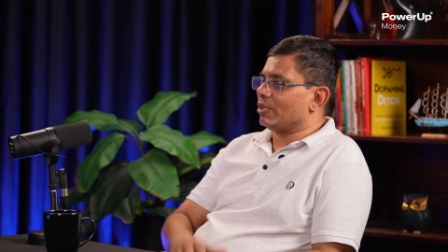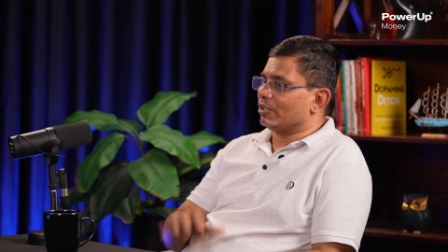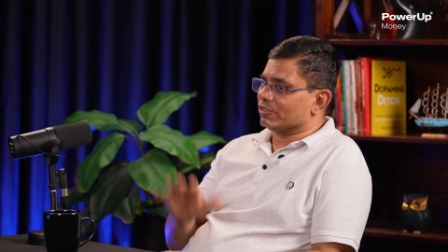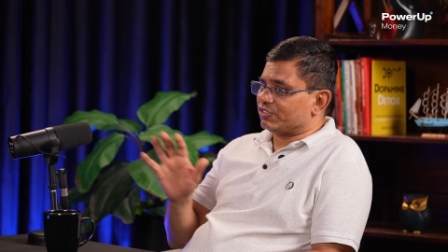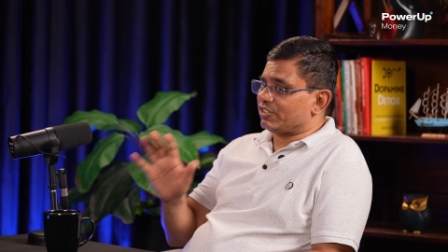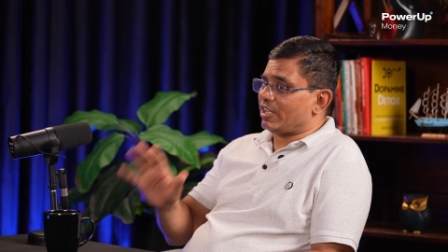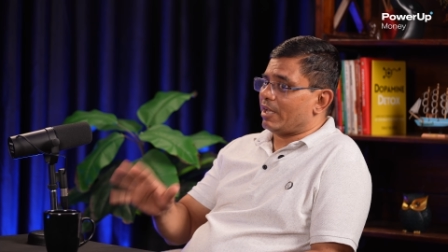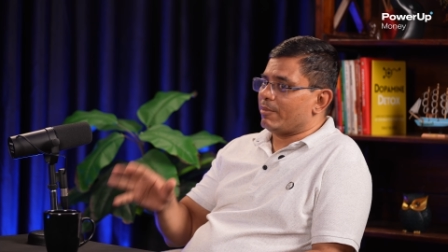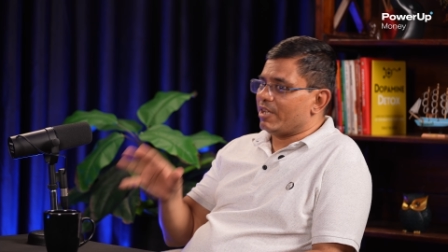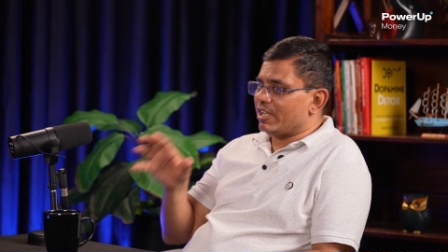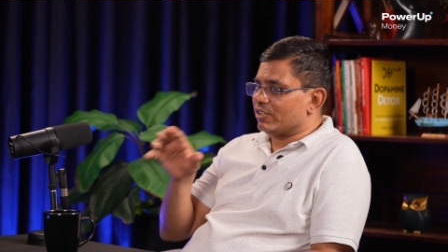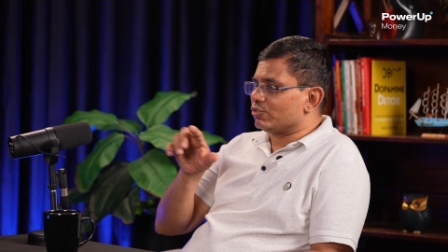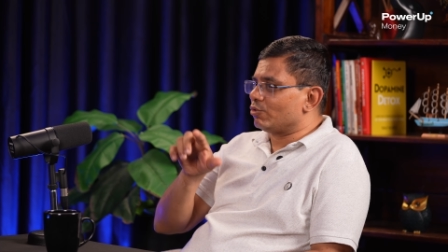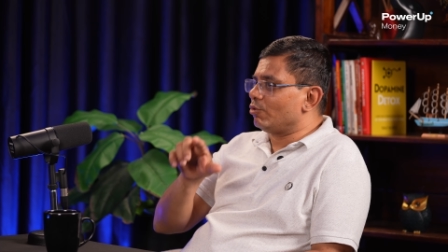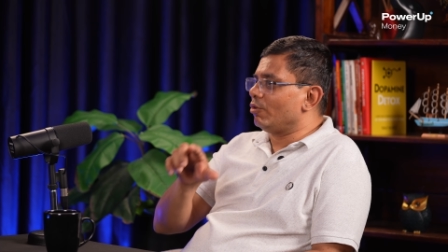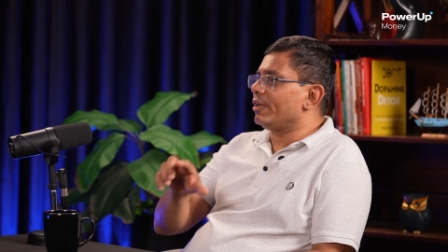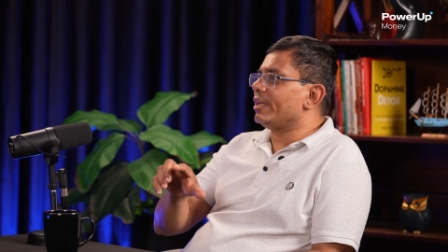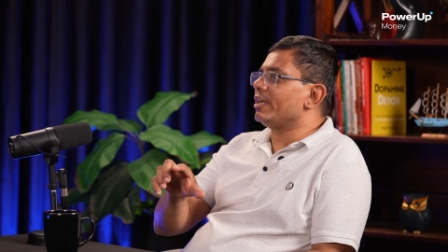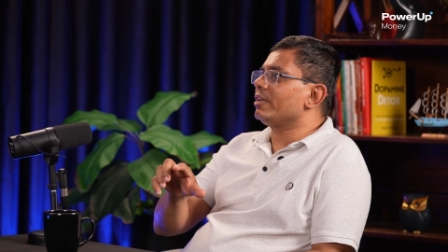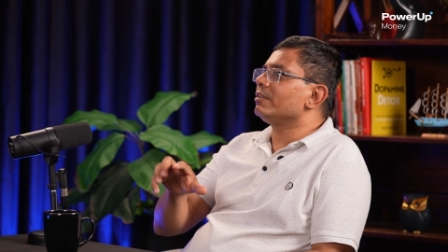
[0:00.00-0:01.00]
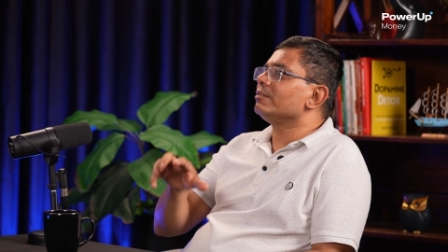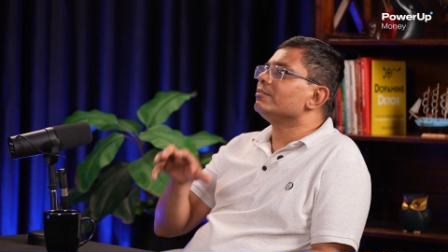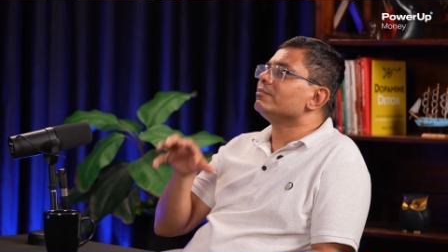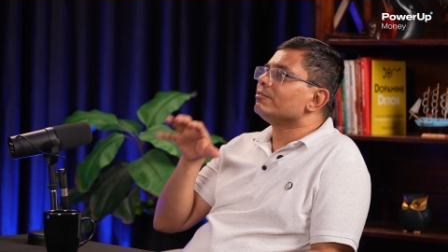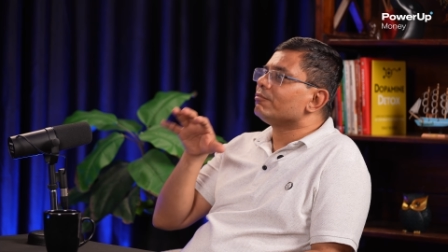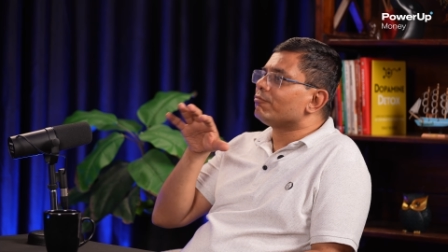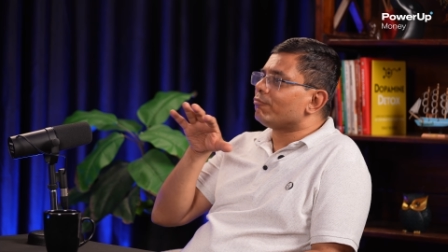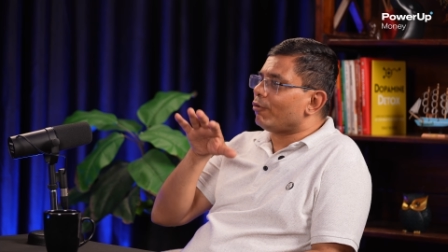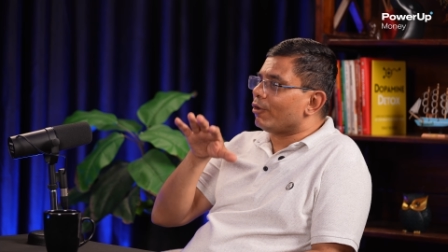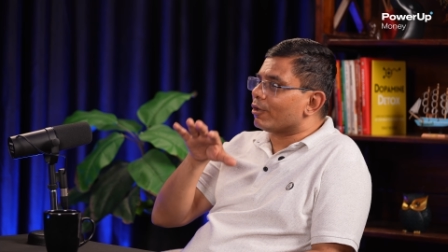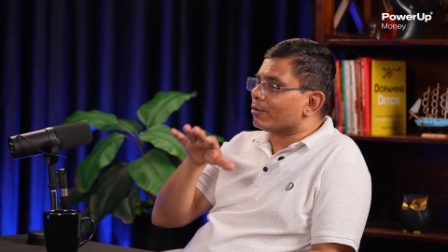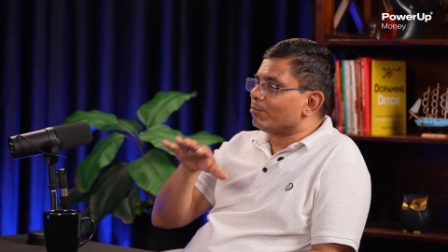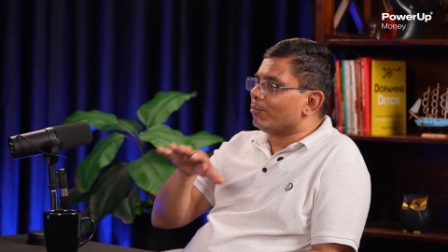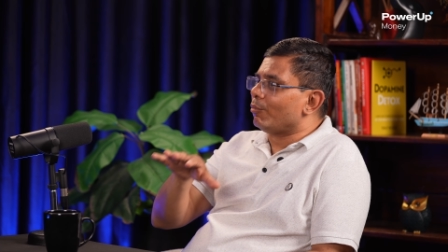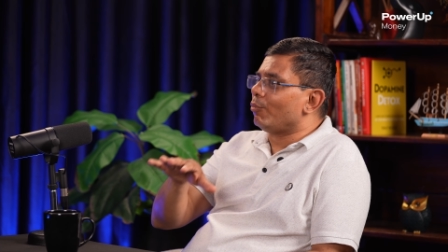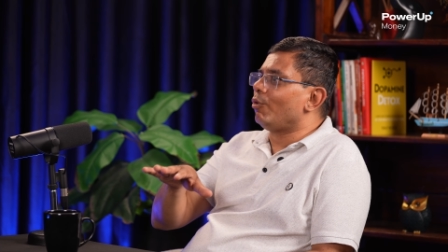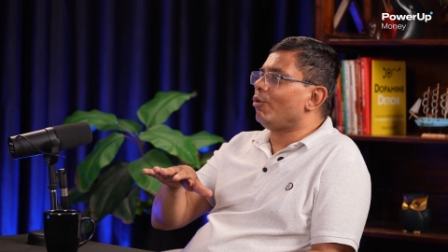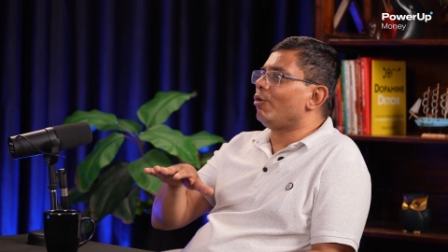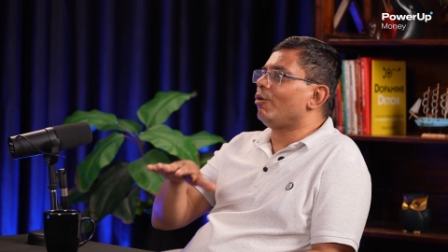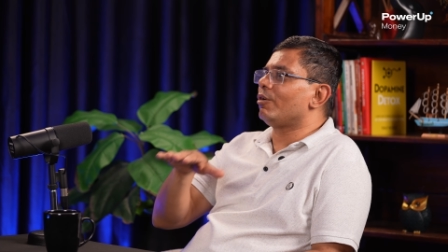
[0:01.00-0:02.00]
Because SEBI is going for
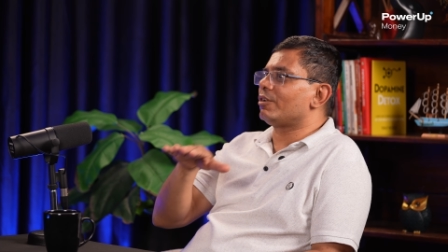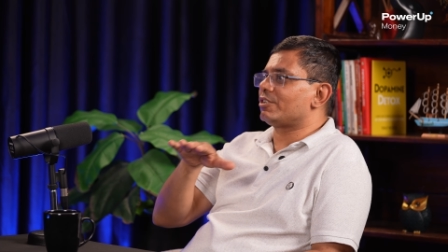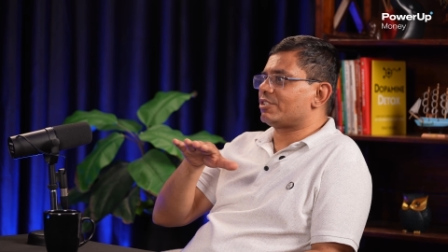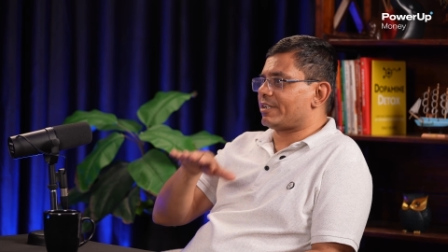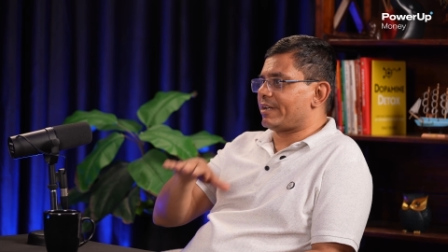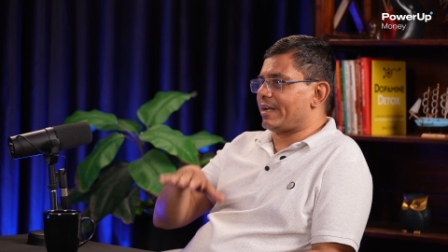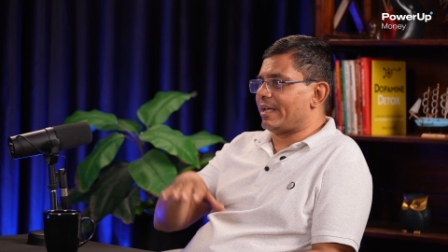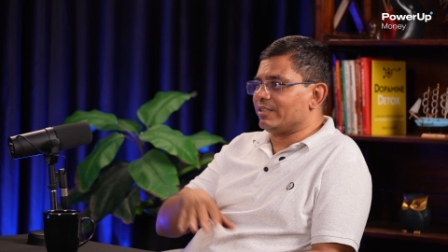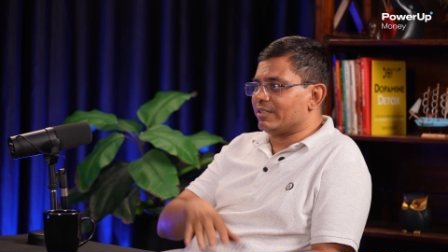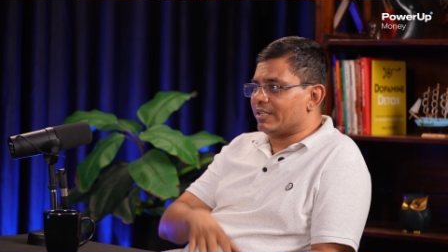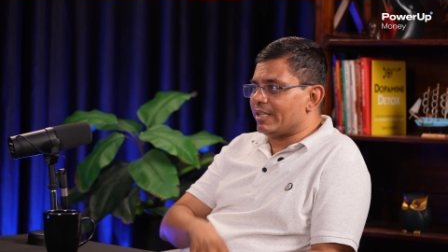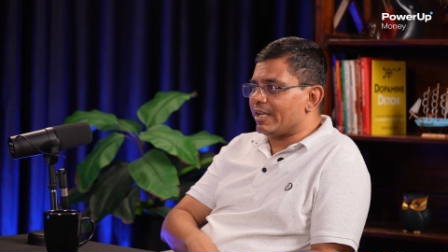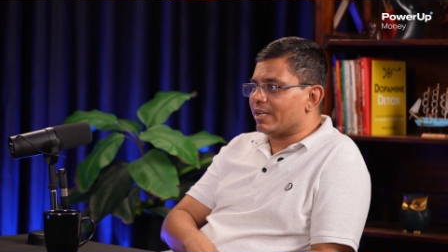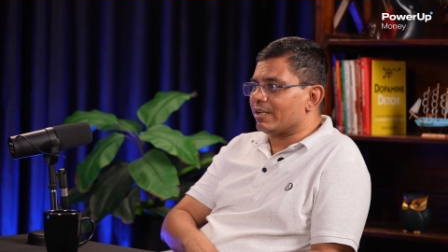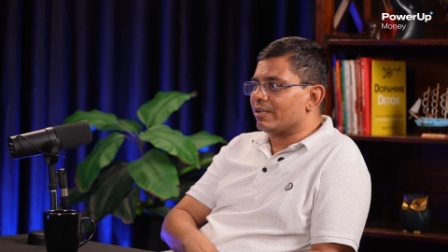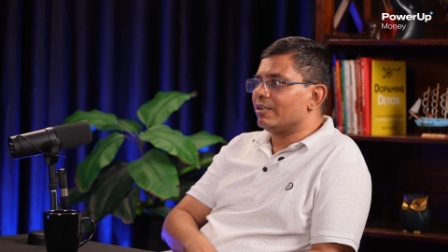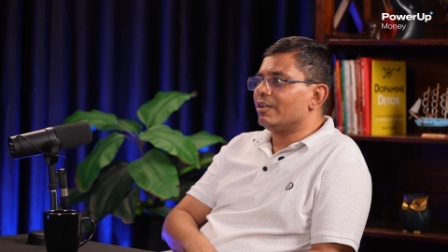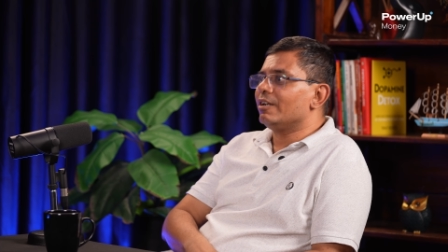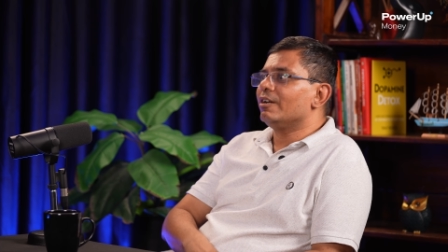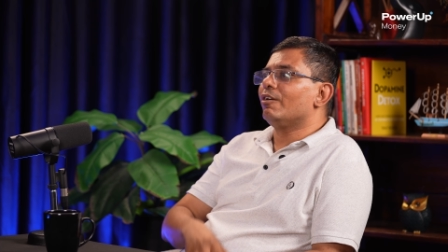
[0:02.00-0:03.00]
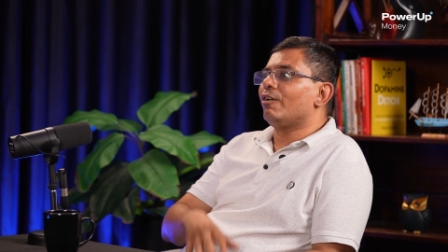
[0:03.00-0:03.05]
more strengthening